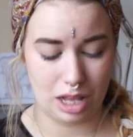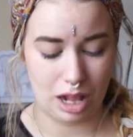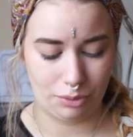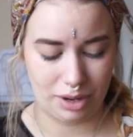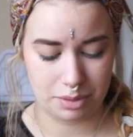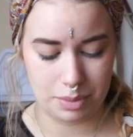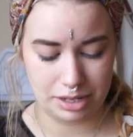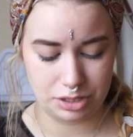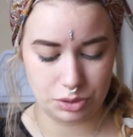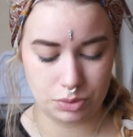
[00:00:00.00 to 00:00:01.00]
I'll
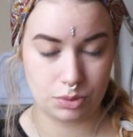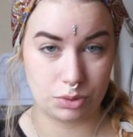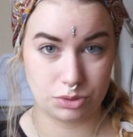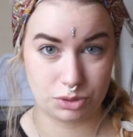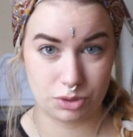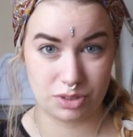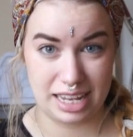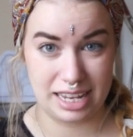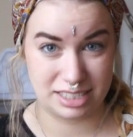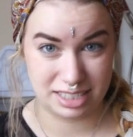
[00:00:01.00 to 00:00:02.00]
recommend you also going
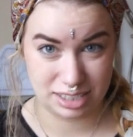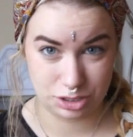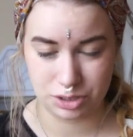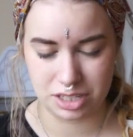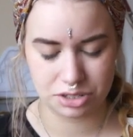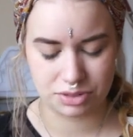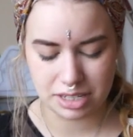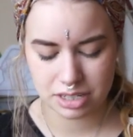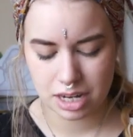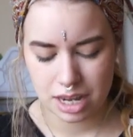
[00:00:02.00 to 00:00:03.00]
there if this is your
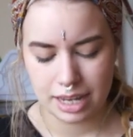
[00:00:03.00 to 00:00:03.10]
interest.